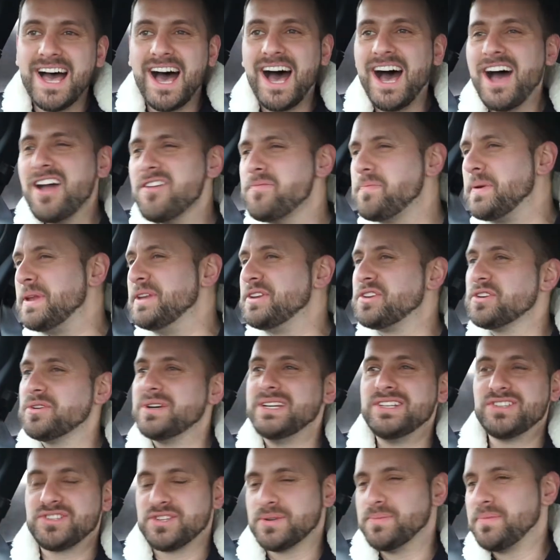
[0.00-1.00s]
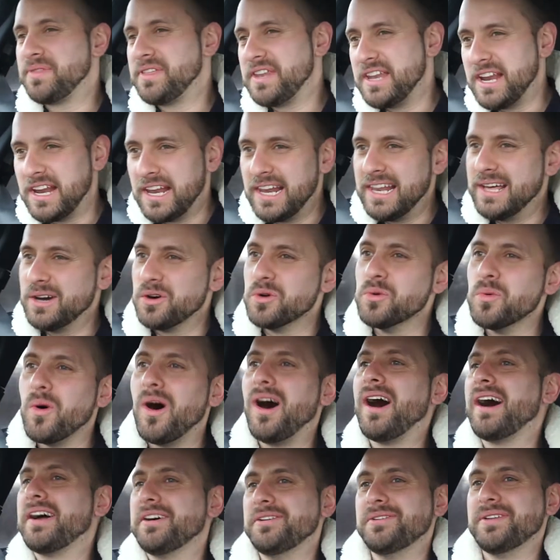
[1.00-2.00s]
I've been doing something a little
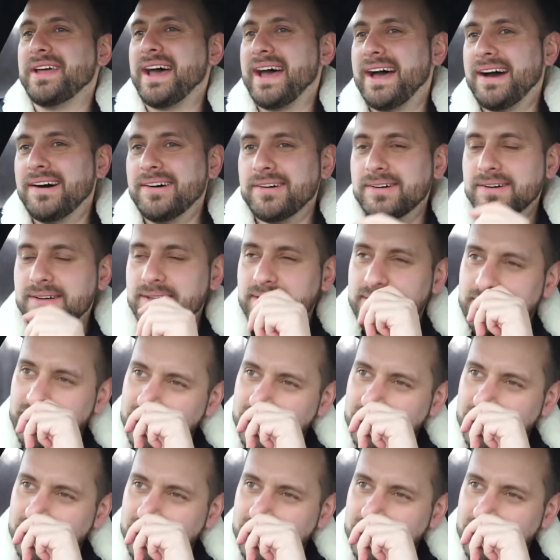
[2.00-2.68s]
while now,